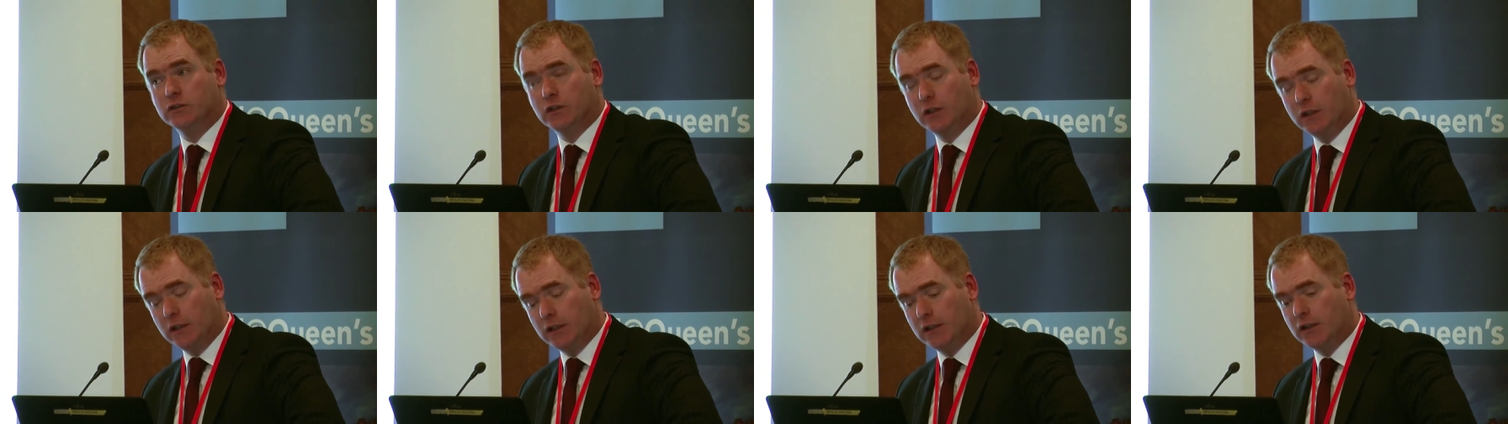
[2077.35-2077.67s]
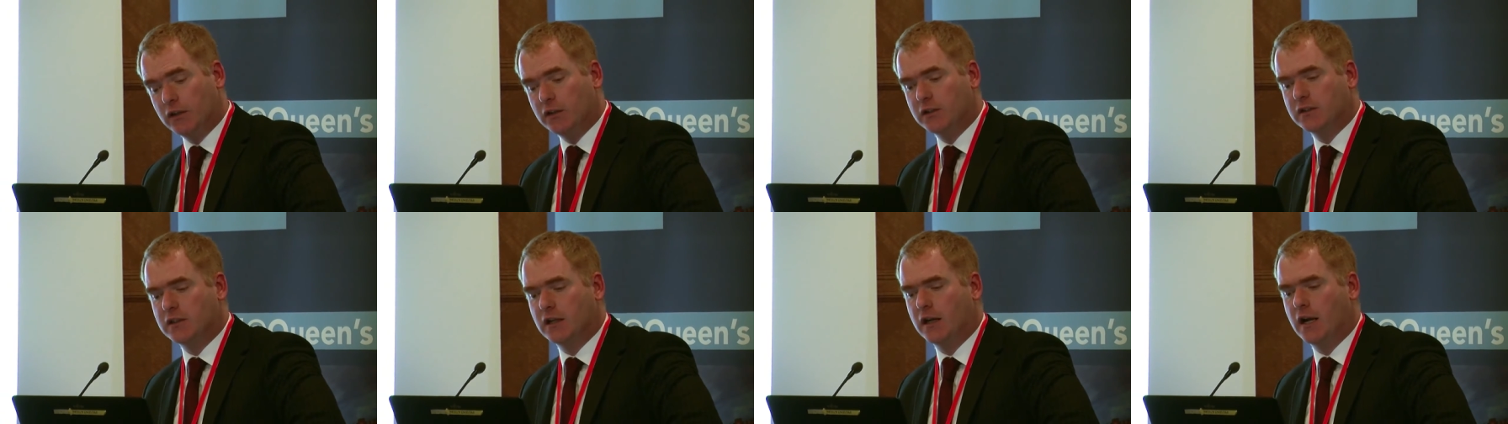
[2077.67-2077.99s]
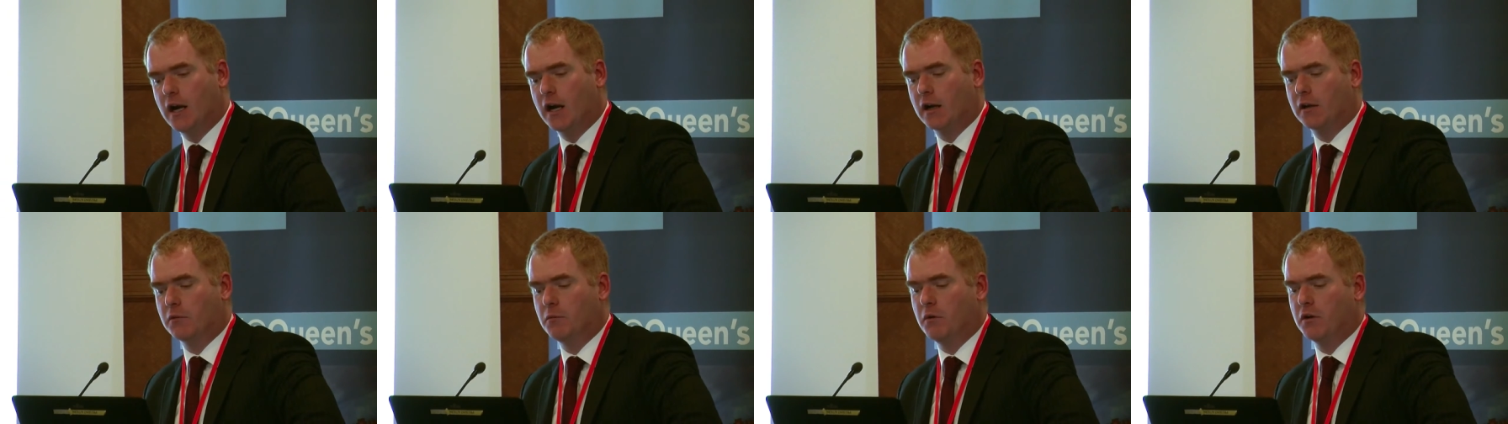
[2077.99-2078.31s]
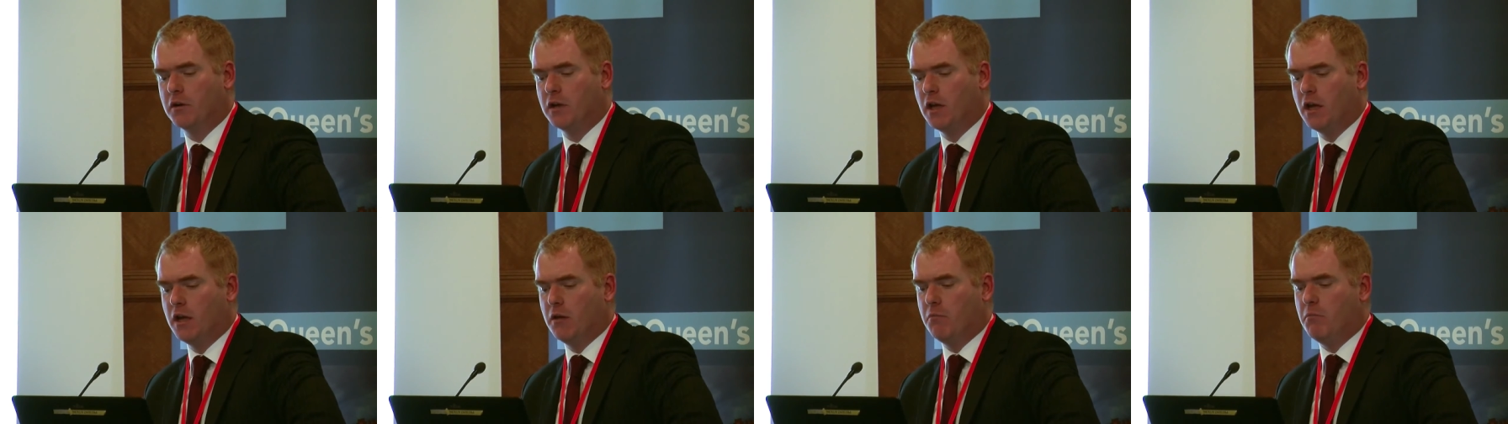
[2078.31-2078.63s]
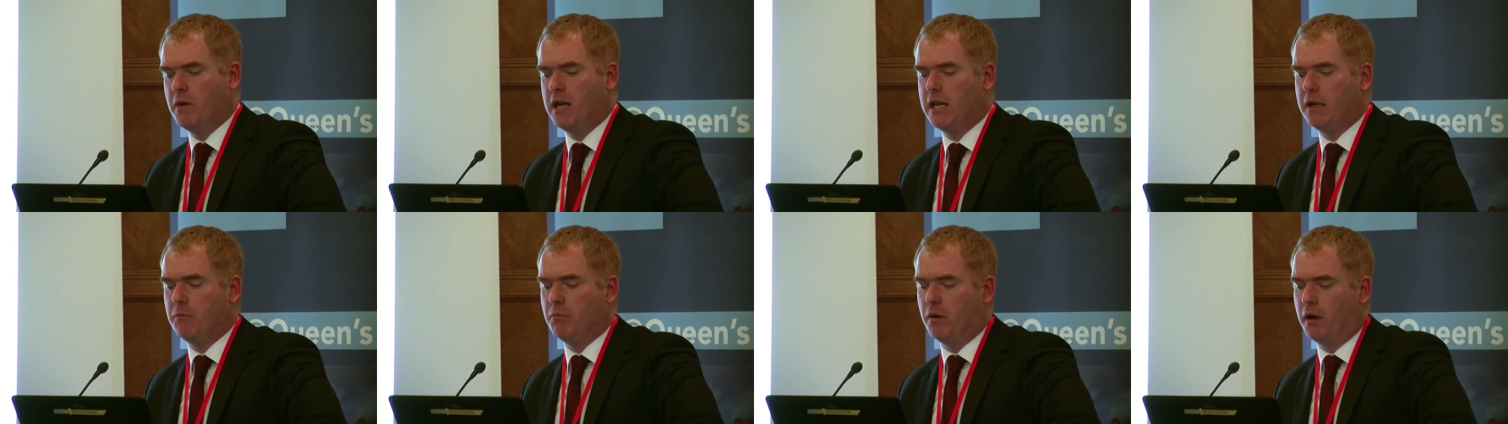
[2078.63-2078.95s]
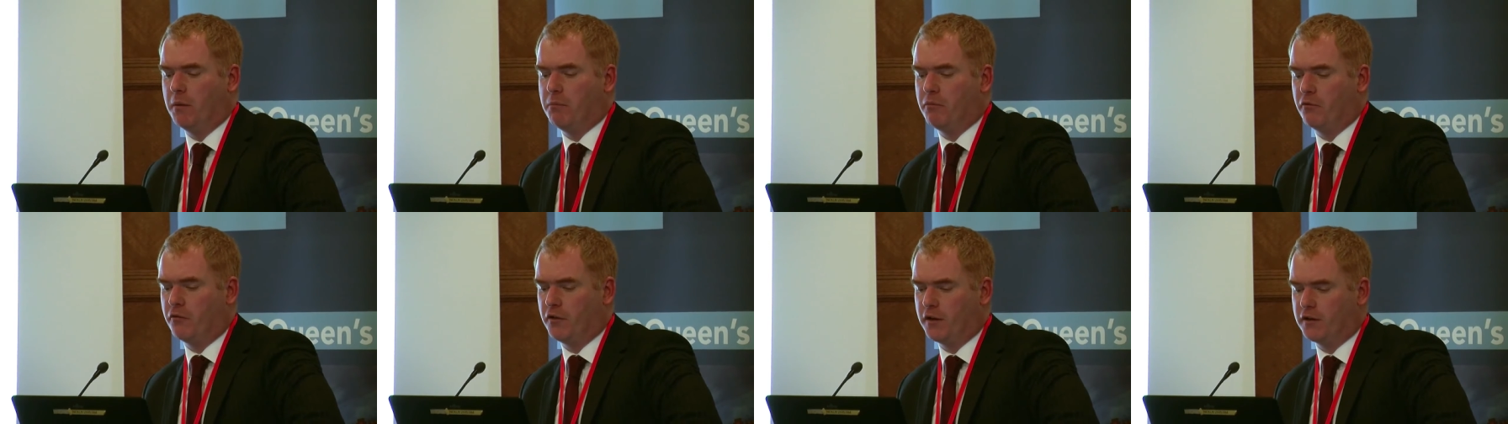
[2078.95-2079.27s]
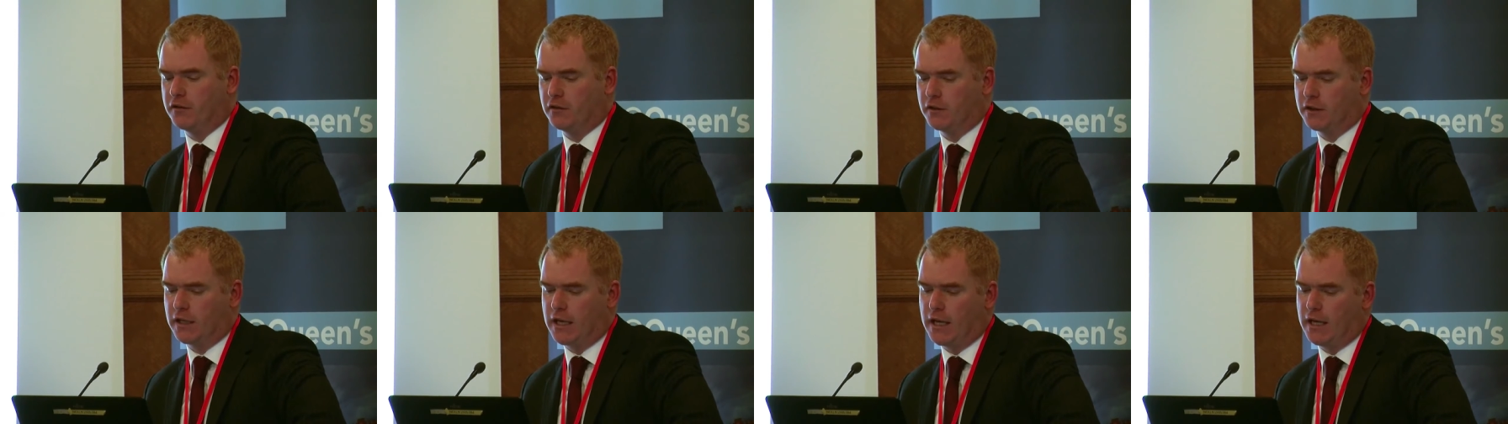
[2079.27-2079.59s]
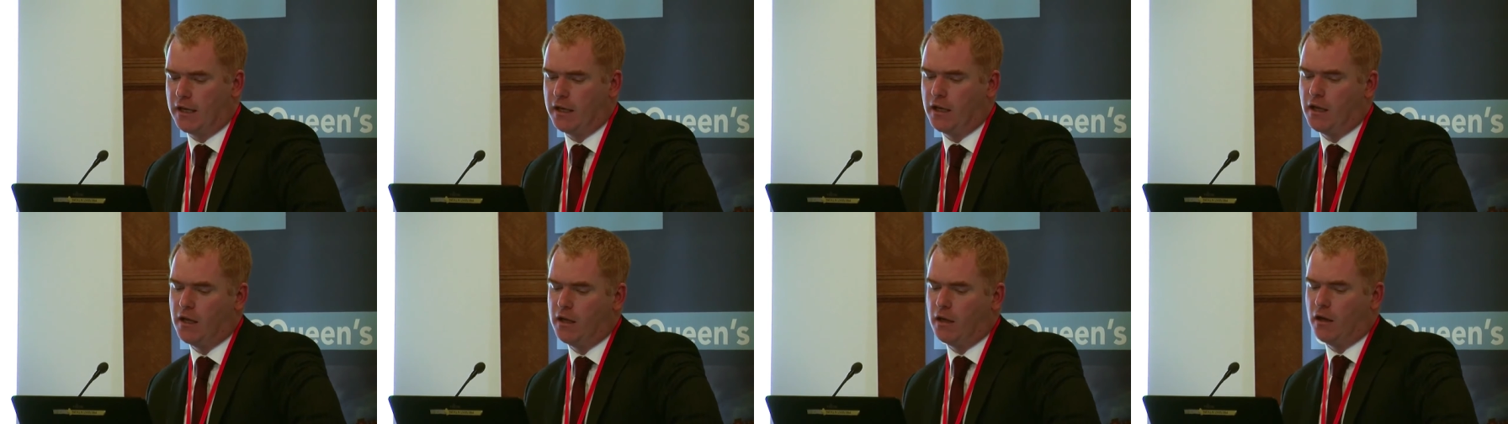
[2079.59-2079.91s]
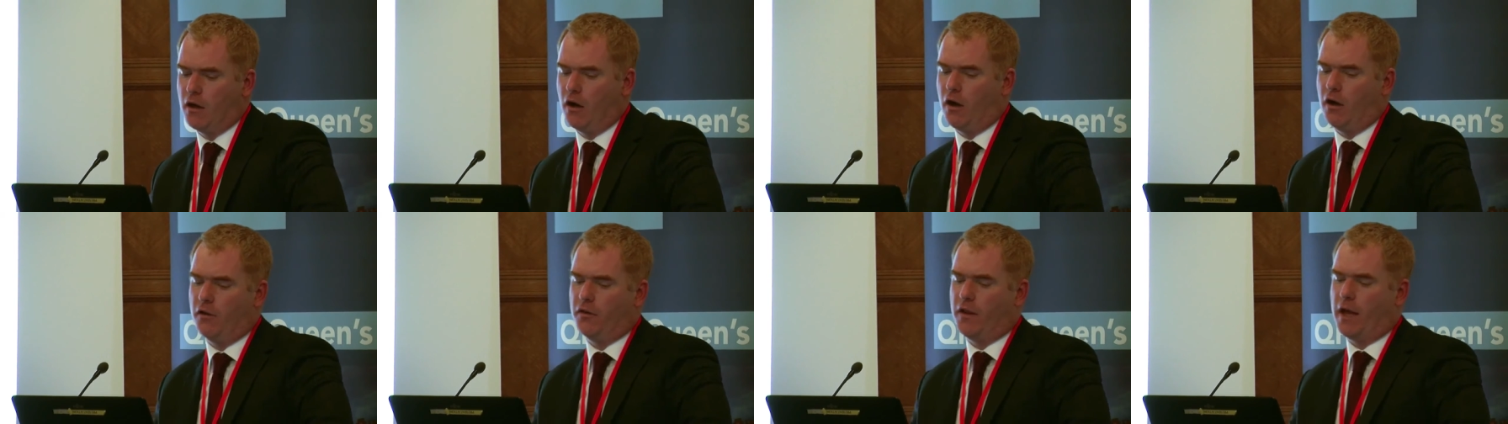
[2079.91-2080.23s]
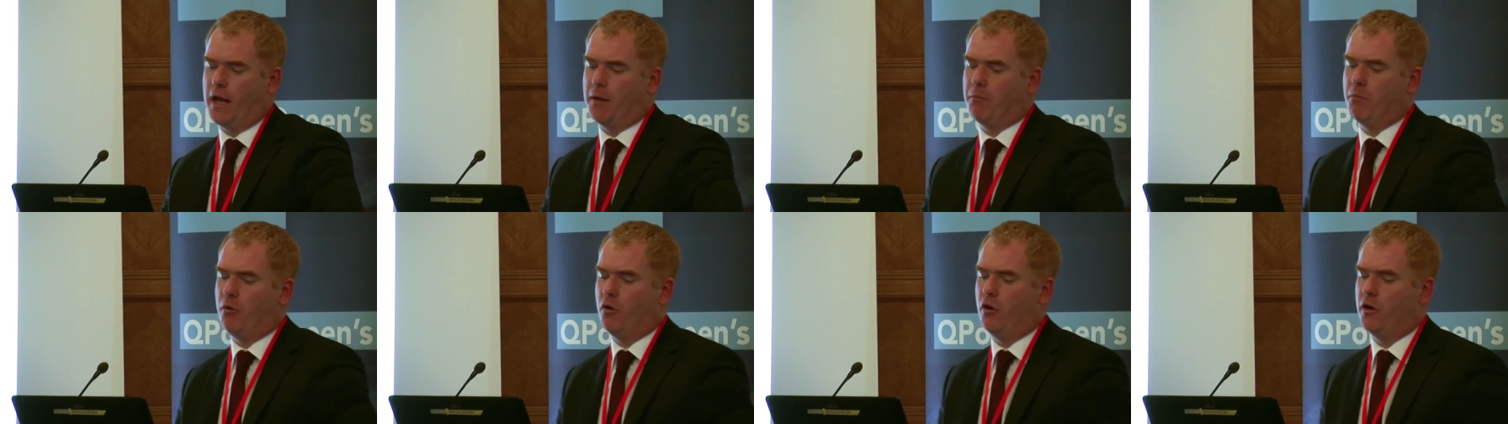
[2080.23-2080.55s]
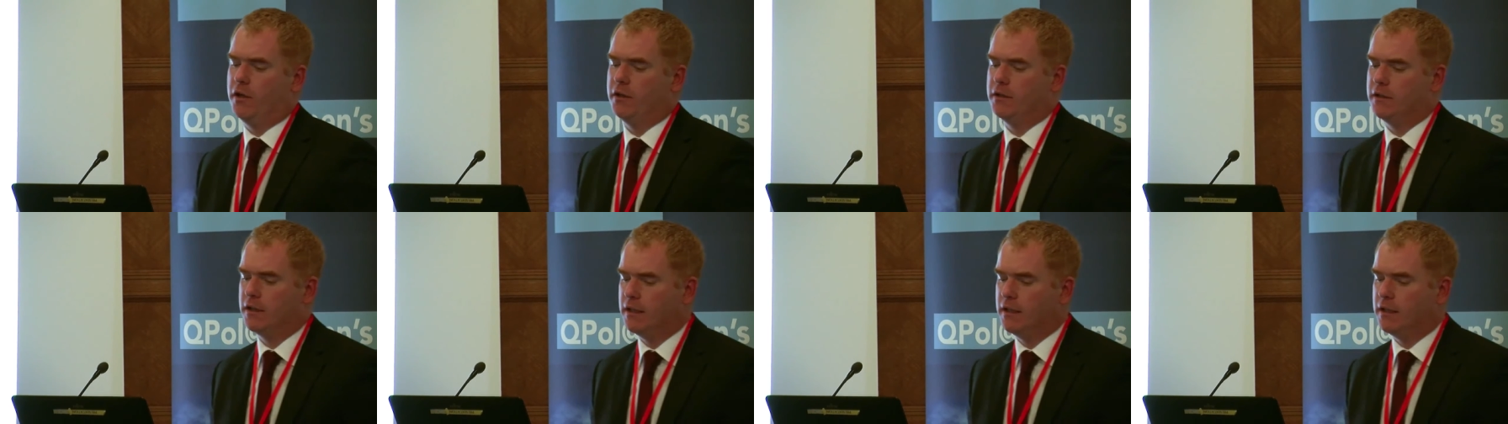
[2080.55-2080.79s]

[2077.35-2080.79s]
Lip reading: And there is an argument made by Professor Genn on that point.